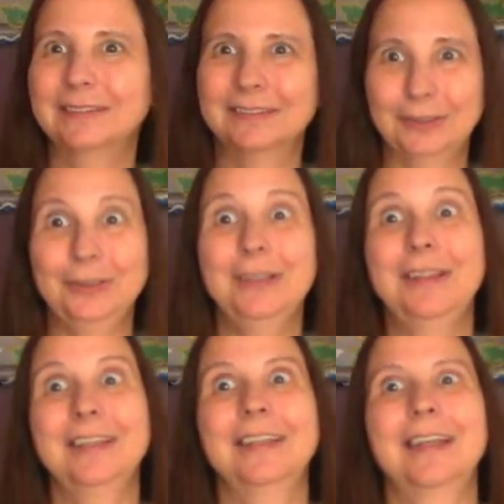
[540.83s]
good
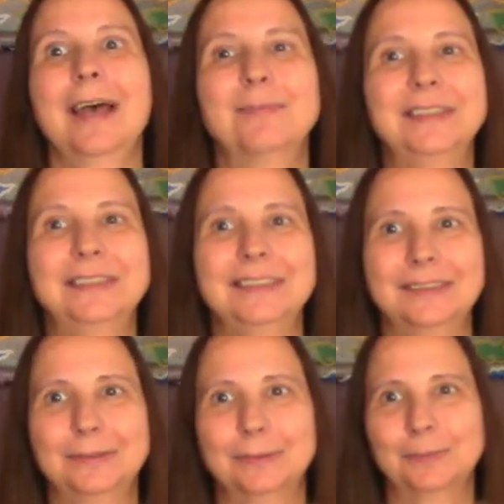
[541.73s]
thing happened to
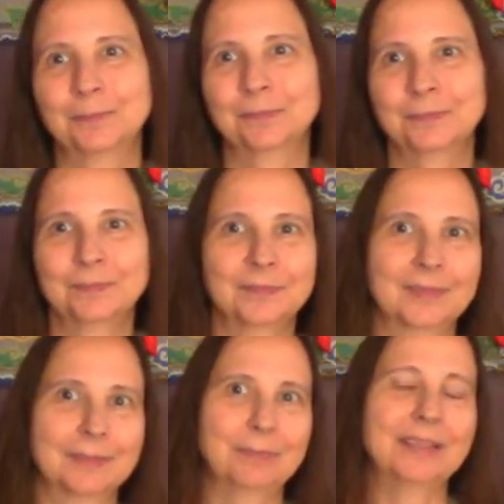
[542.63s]
you?
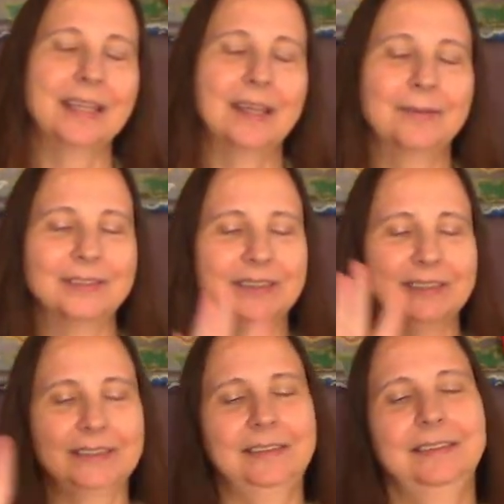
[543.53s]
But they were
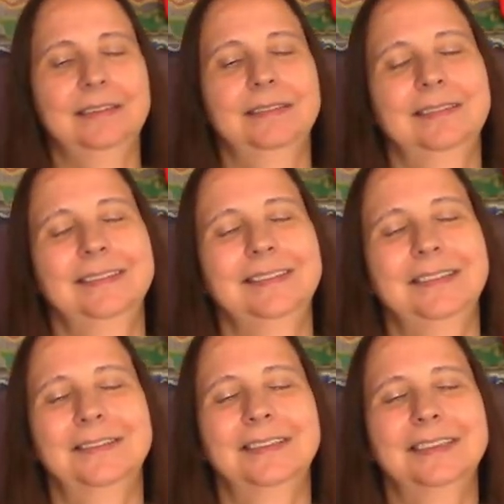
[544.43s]
just in,
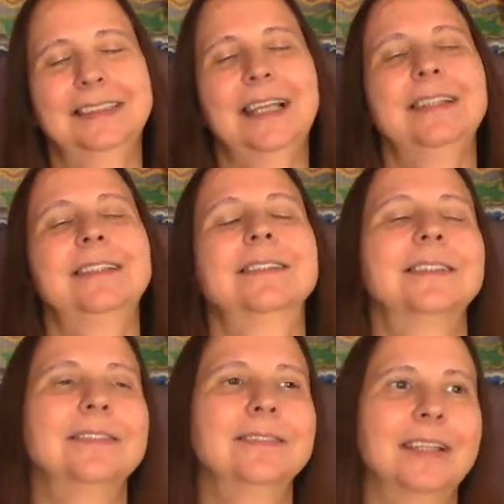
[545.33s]
the
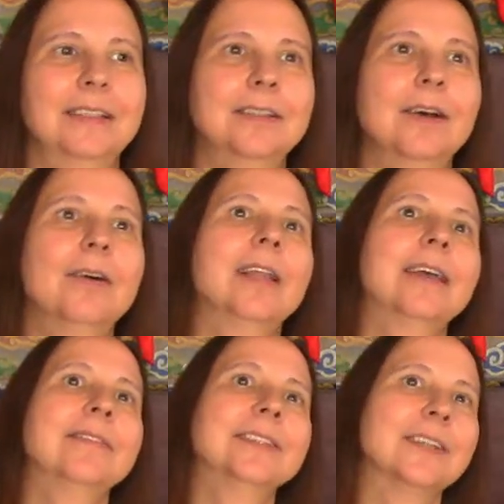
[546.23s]
cycle of like, no,
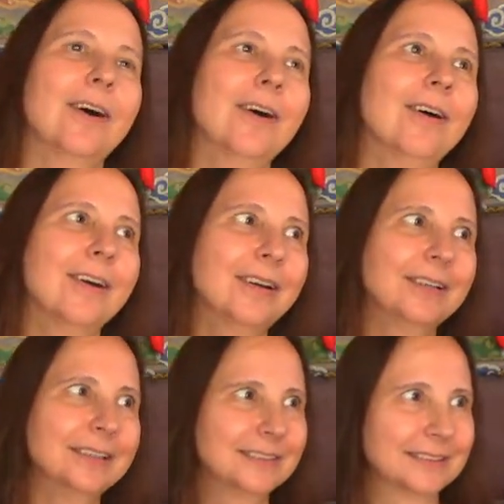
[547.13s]
life is hard.
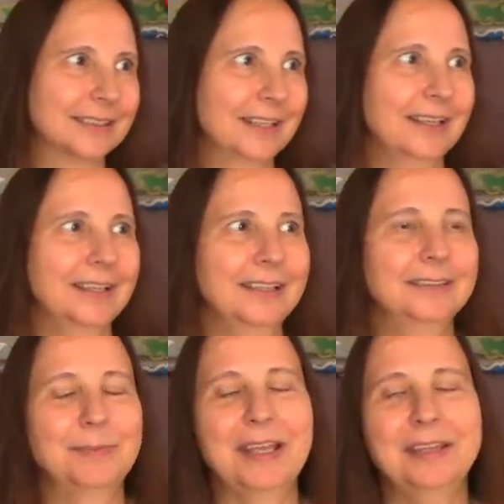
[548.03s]

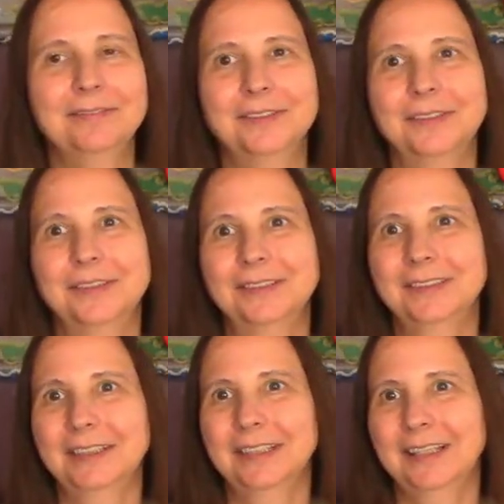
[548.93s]
It's painful,
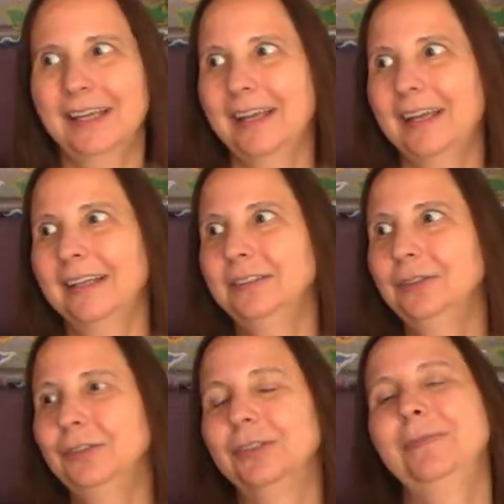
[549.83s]
and
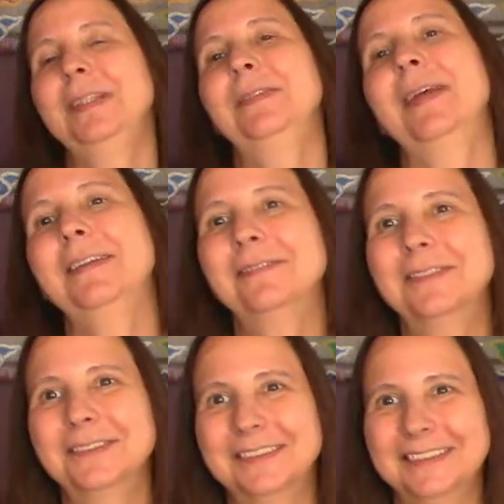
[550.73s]
you should be
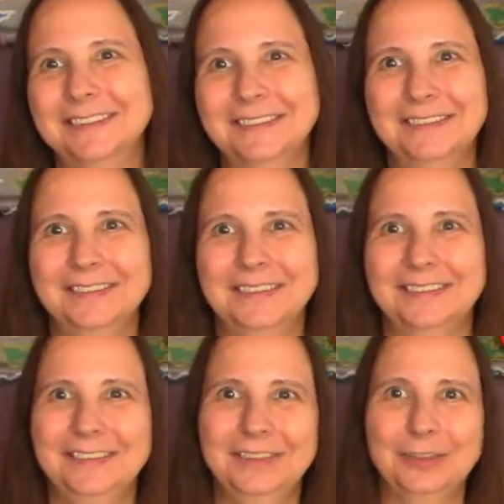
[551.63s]
painful too,
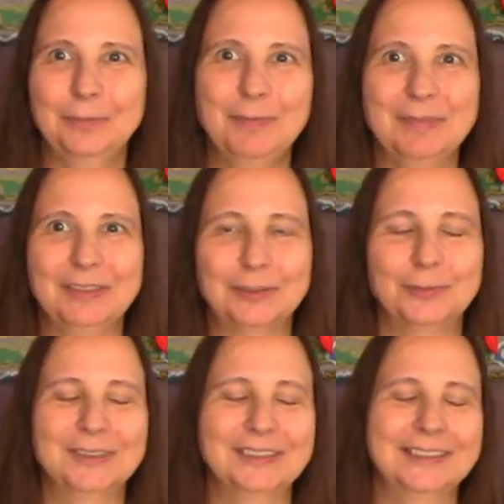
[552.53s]
and you should be
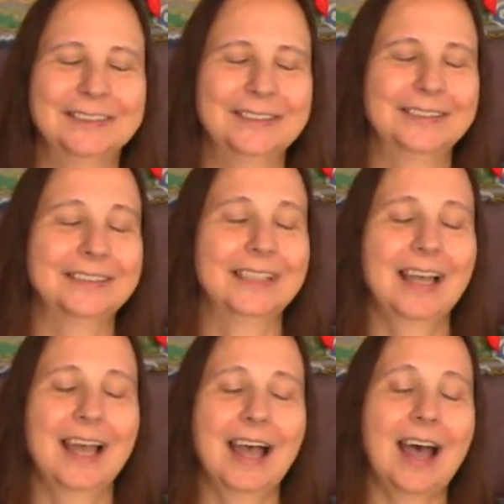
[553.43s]
miserable too. And
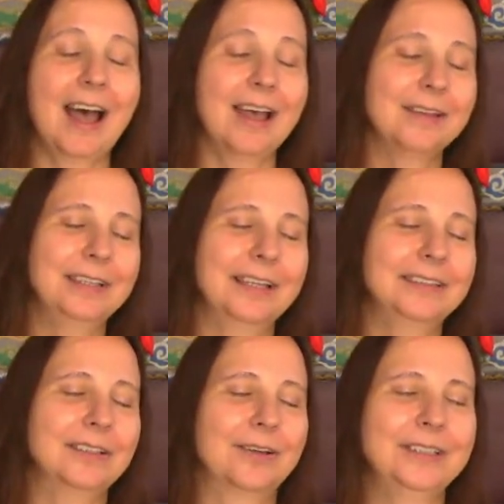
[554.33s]
I
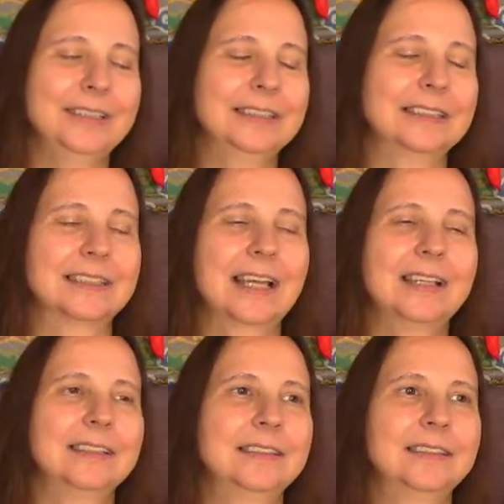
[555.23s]
had already
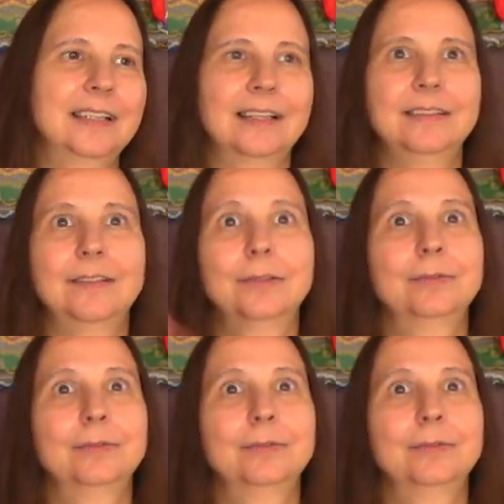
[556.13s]
decided that no,